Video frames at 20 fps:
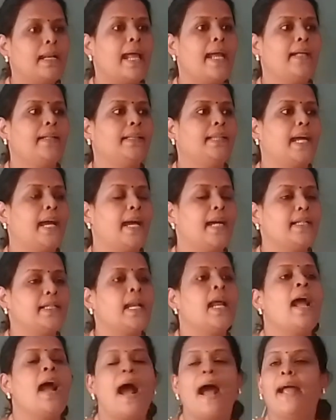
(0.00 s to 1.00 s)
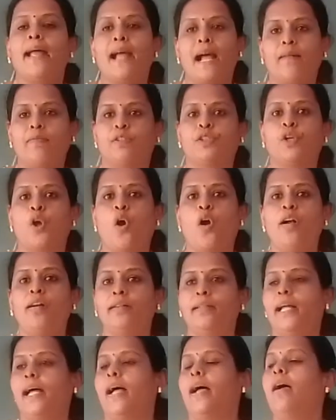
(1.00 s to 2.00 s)
Like that, I have
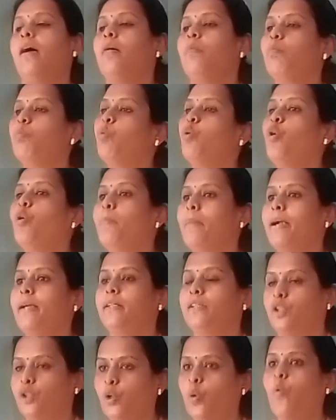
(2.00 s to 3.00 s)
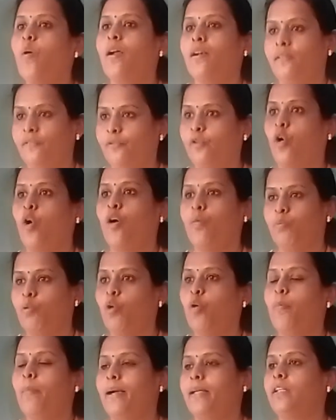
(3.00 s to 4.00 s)
shown the movement to and fro
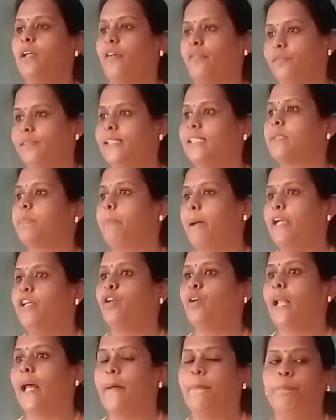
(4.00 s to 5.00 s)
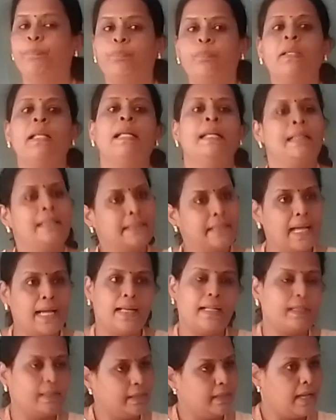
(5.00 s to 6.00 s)
movement of this pendulum.
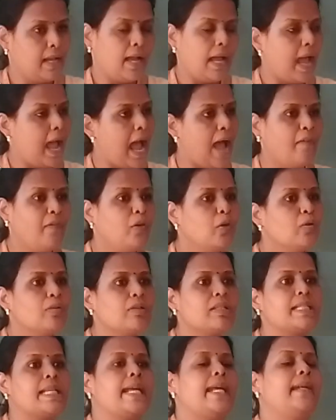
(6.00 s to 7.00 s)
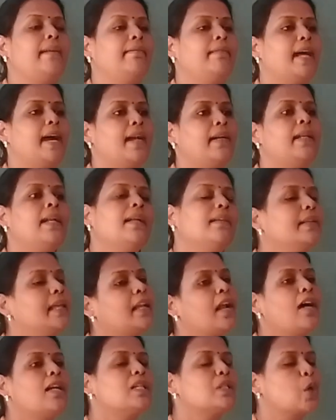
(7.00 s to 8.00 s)
Have you seen that
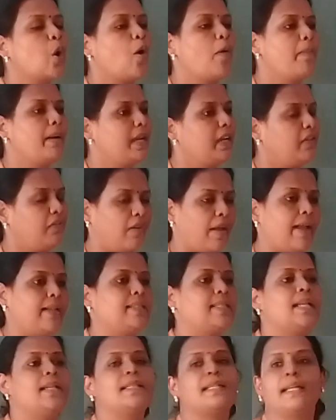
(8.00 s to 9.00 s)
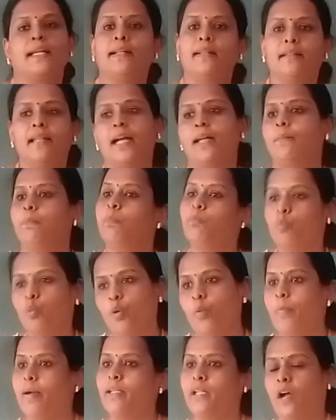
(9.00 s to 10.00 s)
there are so many phases in that
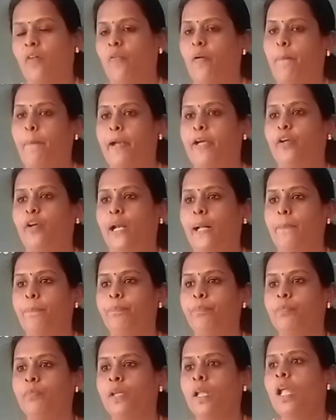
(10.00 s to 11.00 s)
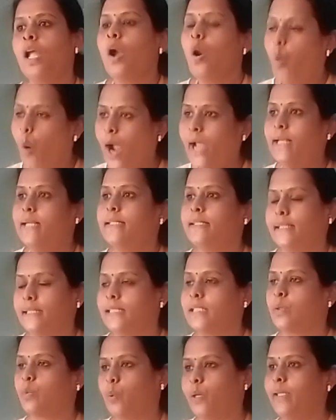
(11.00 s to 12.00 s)
movement of a pendulum while it
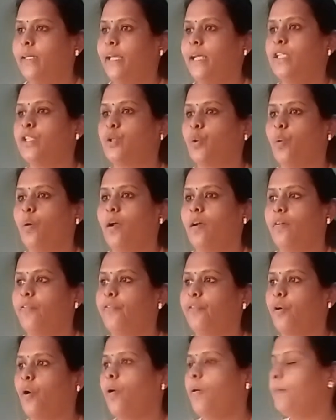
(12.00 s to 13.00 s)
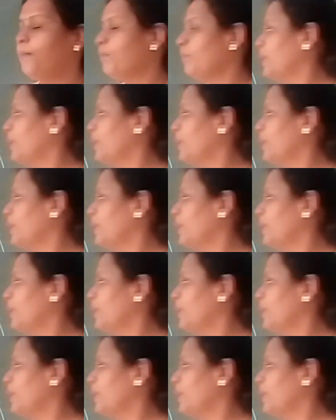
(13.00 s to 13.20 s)
is swinging to and fro?